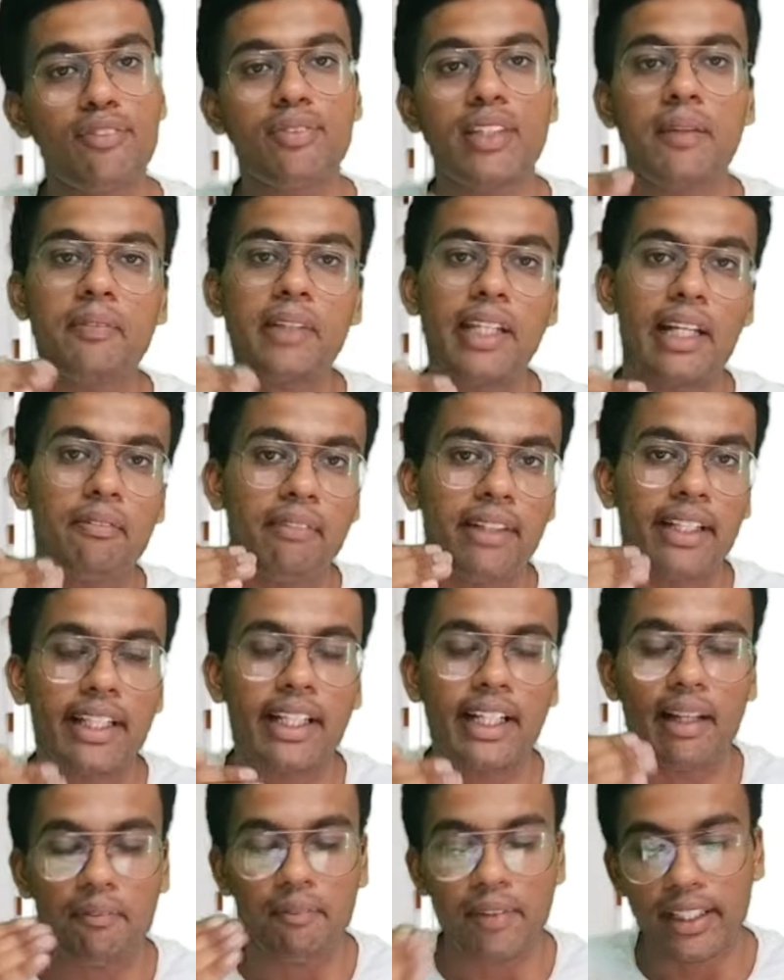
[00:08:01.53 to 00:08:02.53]
them can make an
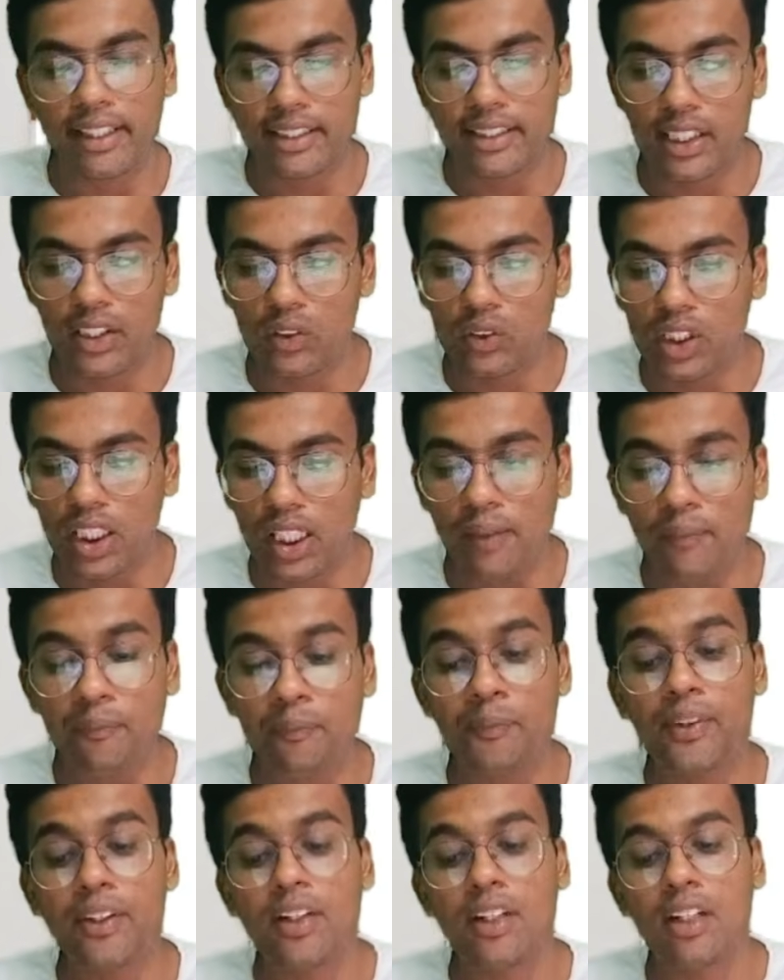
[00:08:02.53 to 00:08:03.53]
application to the
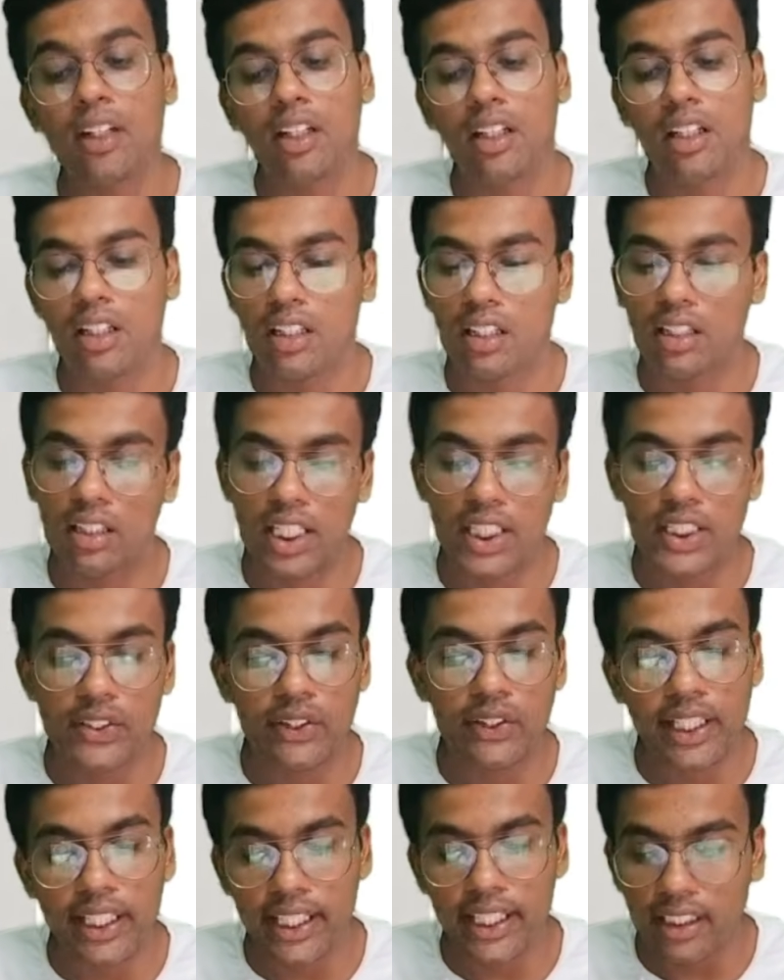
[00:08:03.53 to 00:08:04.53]

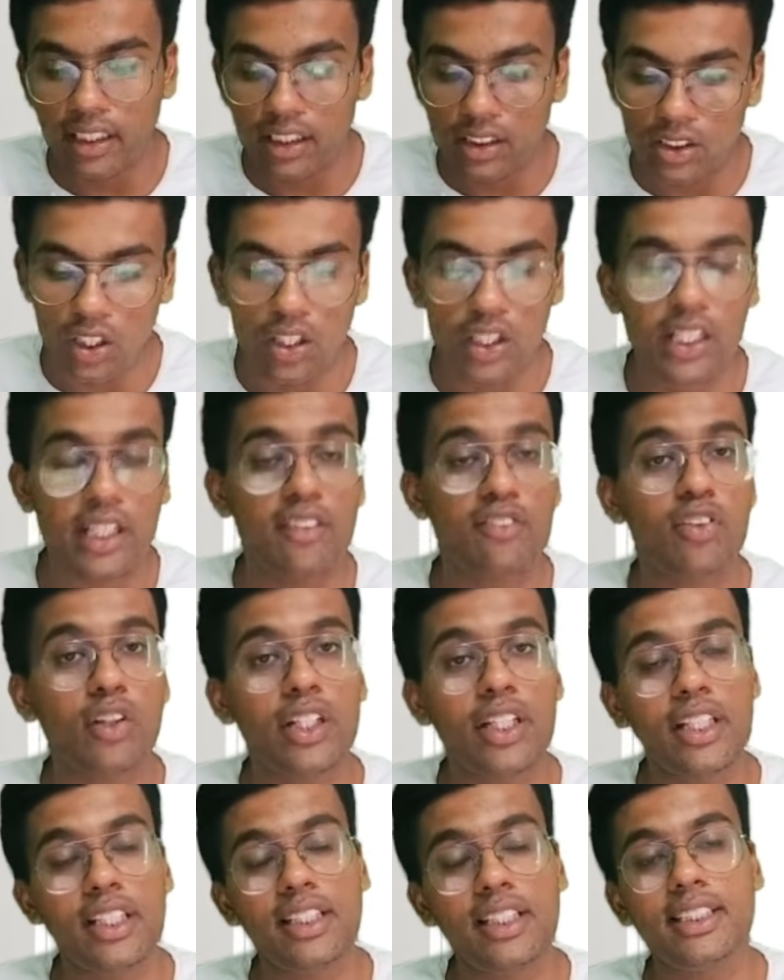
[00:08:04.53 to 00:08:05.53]
adjudicating authority for
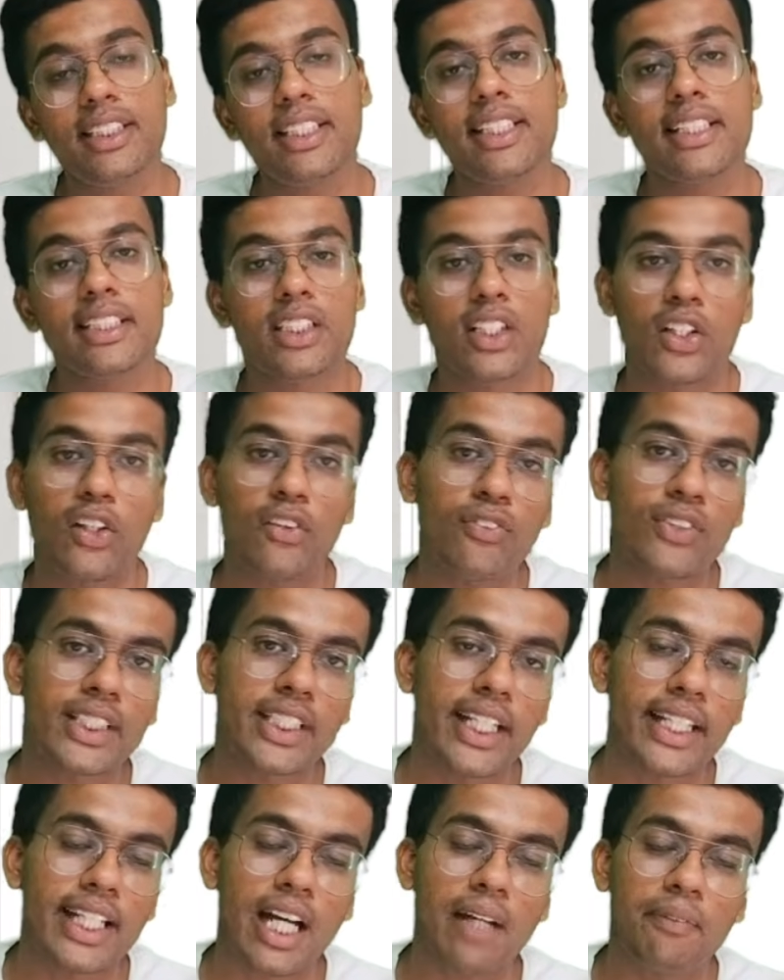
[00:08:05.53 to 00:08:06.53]
initiation of
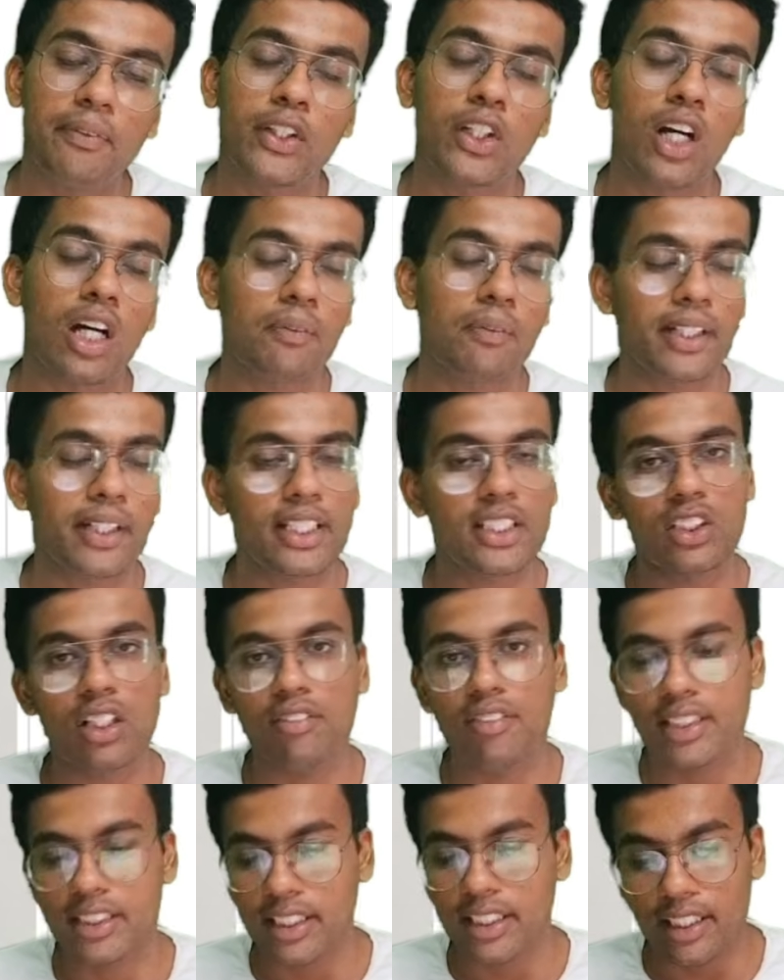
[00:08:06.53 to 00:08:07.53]
CIRP, corporate
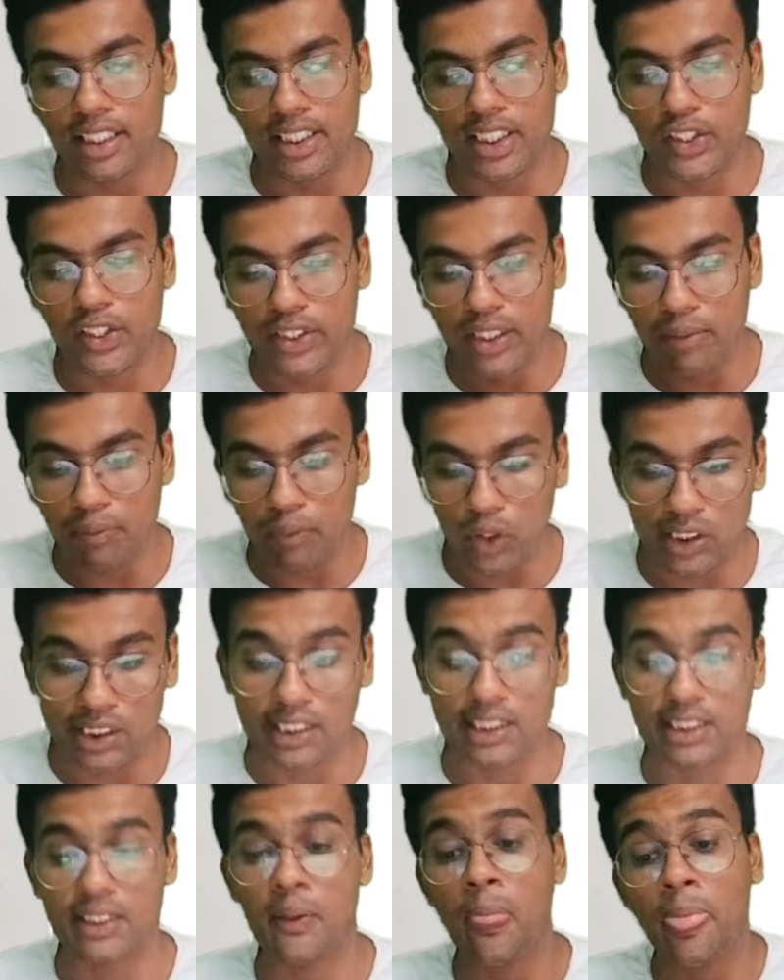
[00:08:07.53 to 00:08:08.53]
insolvency and resolution
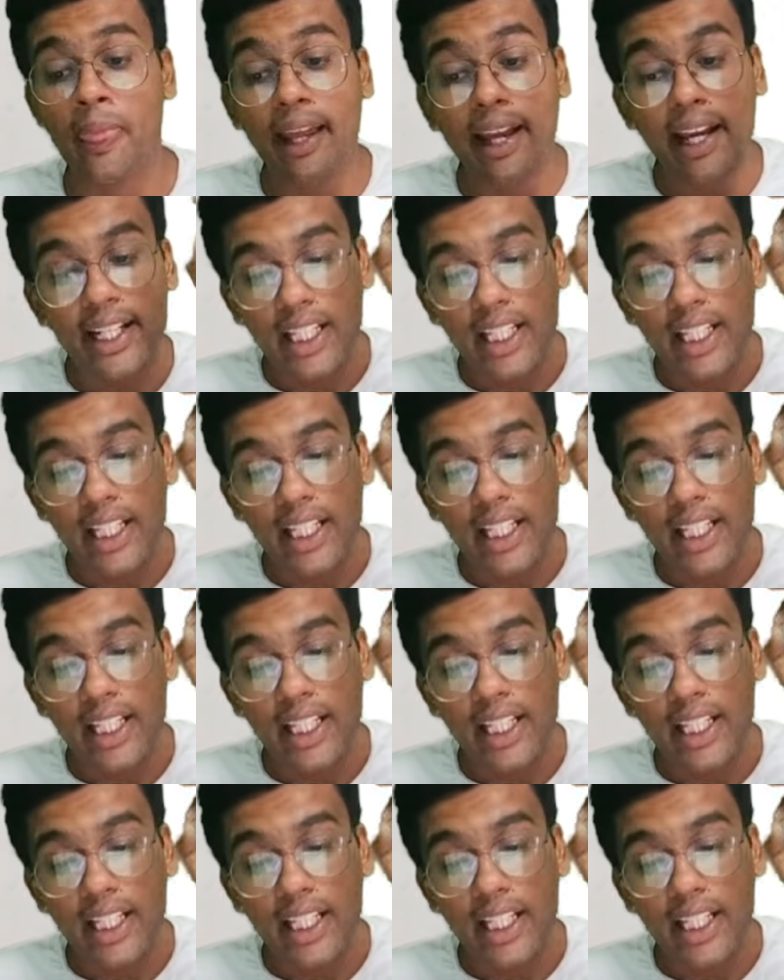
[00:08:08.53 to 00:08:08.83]
process.